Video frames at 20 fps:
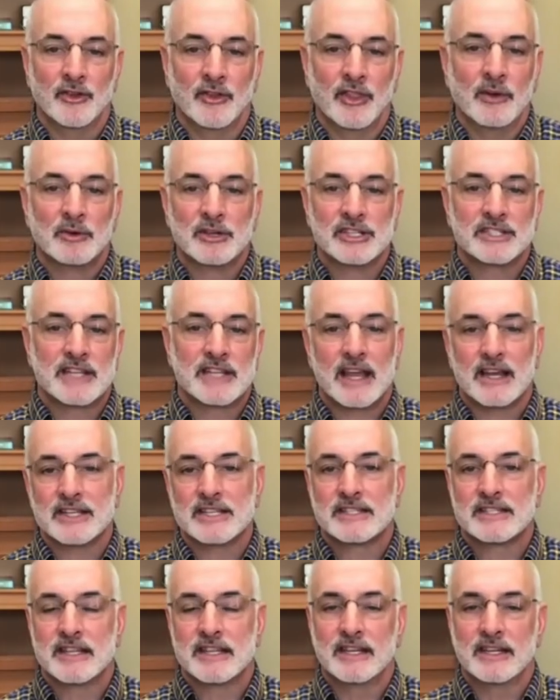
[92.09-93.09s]
know, they were just kind of
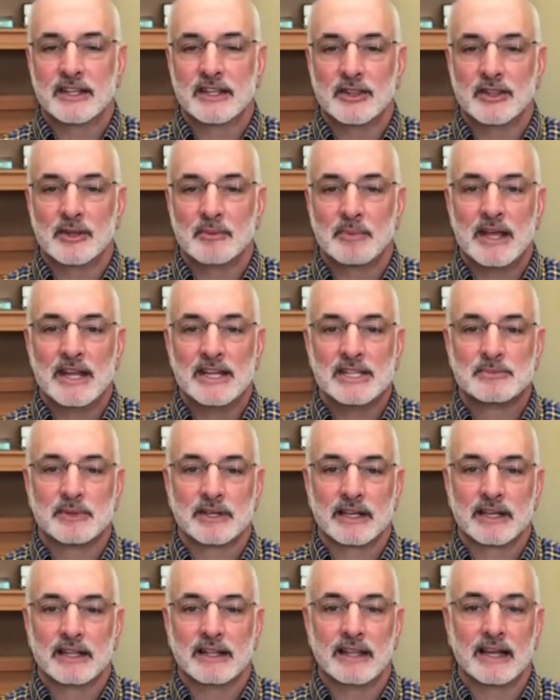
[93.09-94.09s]
sitting in the
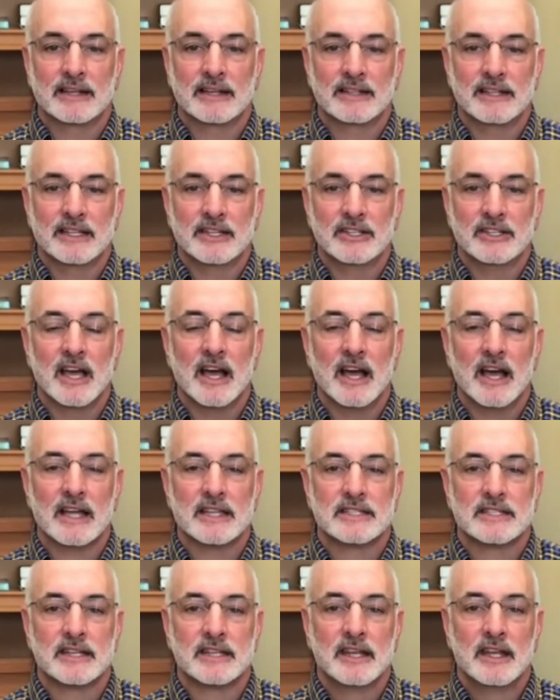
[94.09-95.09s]
basement collecting
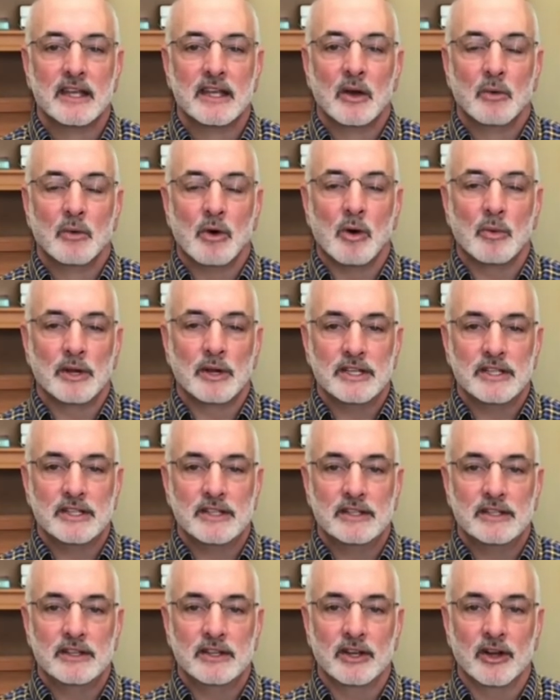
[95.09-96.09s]
dust. What we,
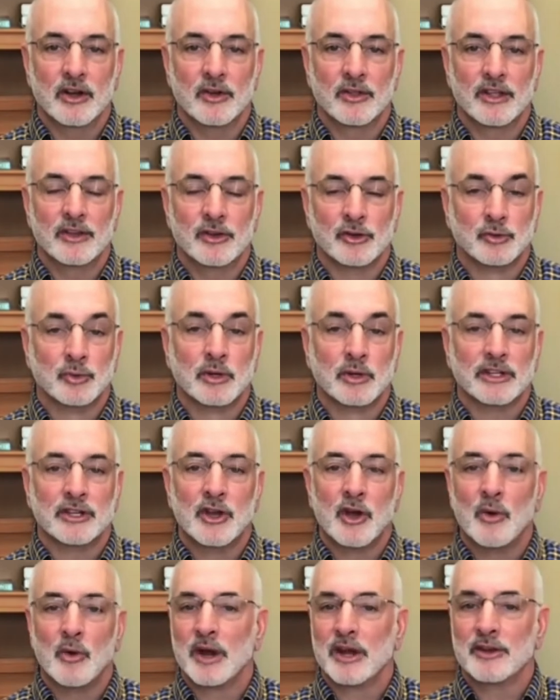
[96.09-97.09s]
you know, and there's really
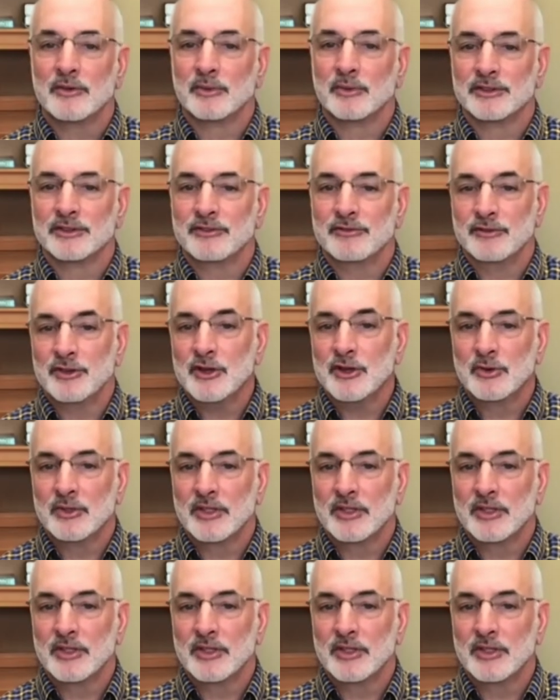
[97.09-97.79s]
no way to really view